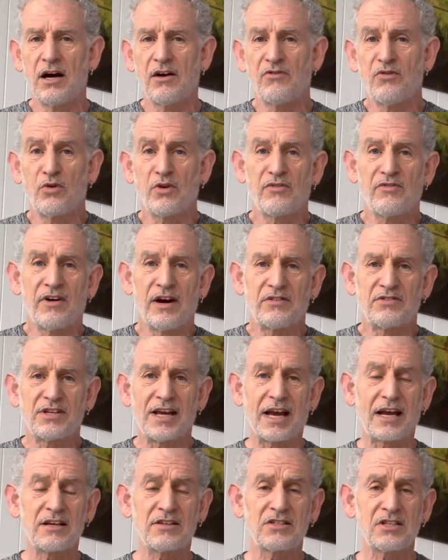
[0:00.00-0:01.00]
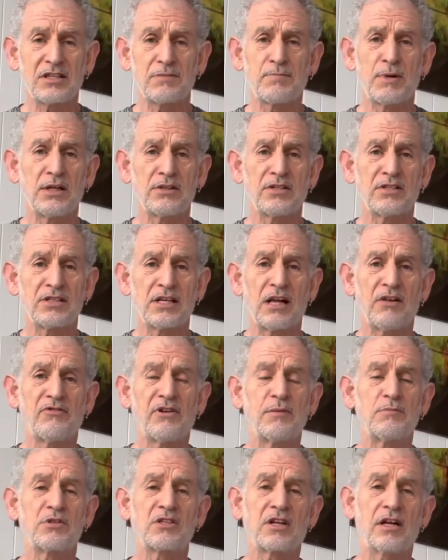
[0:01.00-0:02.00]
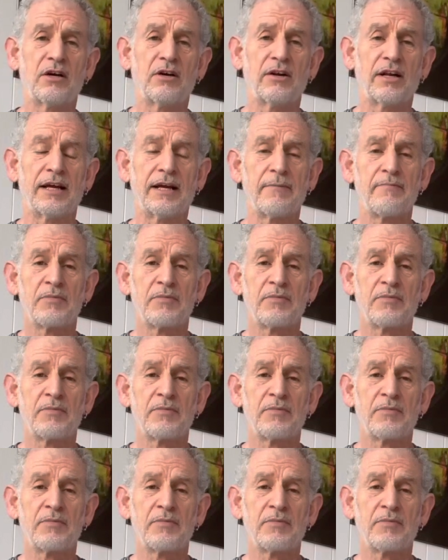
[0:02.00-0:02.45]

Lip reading: 45 seconds. Just build yourself up slowly.